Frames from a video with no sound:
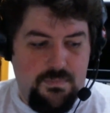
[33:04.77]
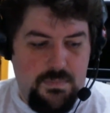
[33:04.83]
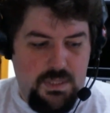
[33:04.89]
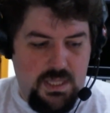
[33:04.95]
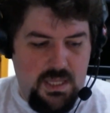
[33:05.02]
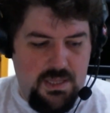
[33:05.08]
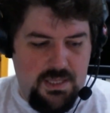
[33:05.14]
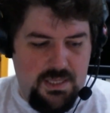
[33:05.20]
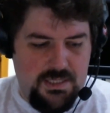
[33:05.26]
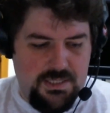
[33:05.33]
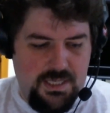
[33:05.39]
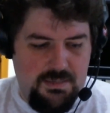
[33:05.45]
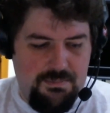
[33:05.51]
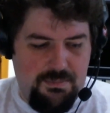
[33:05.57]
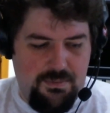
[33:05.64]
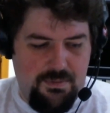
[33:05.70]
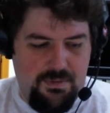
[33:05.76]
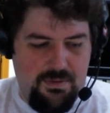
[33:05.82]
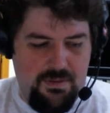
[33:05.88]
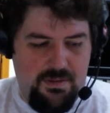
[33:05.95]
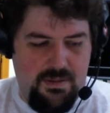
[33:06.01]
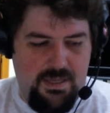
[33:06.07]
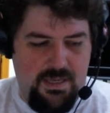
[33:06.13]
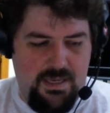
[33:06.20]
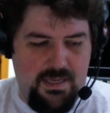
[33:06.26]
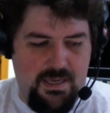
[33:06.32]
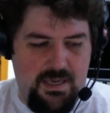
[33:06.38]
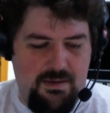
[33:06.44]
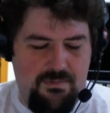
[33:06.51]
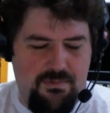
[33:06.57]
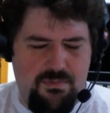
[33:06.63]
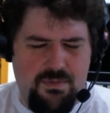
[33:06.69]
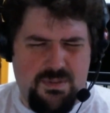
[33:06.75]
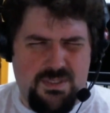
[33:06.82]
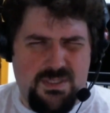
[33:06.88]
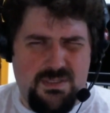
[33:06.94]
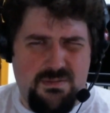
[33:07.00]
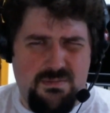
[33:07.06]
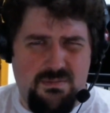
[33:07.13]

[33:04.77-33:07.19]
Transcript: The example they gave was